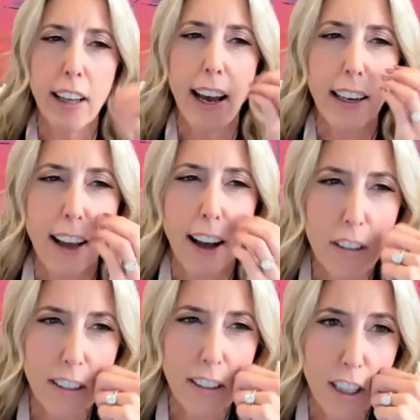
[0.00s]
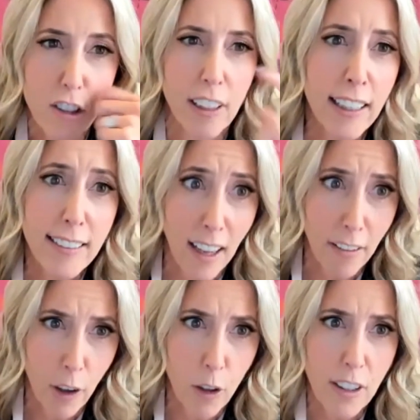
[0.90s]
I had a conversation in
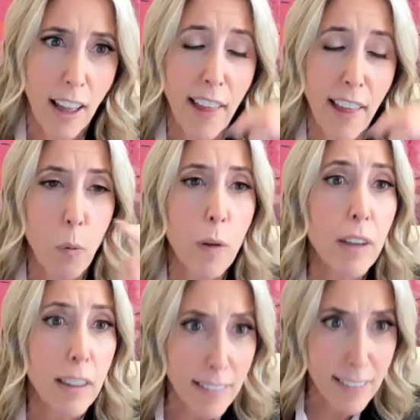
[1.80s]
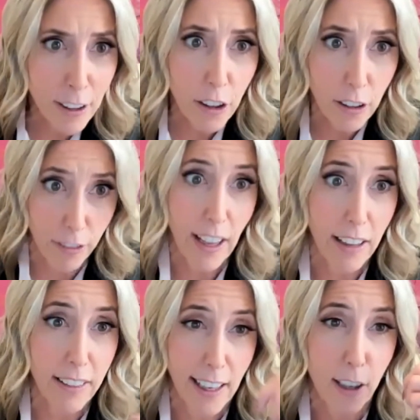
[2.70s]
Davos and that women dinner
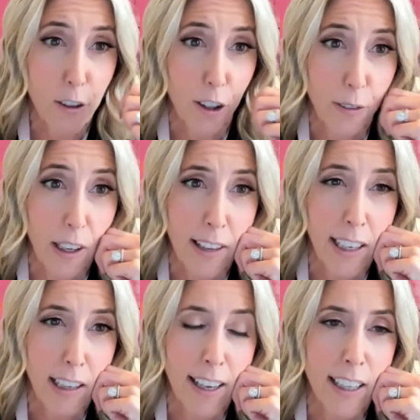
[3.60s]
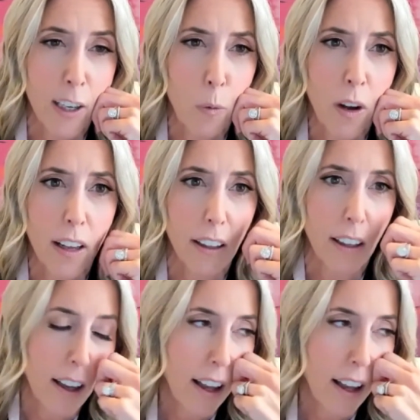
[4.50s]
event that I talked about, that E&Y.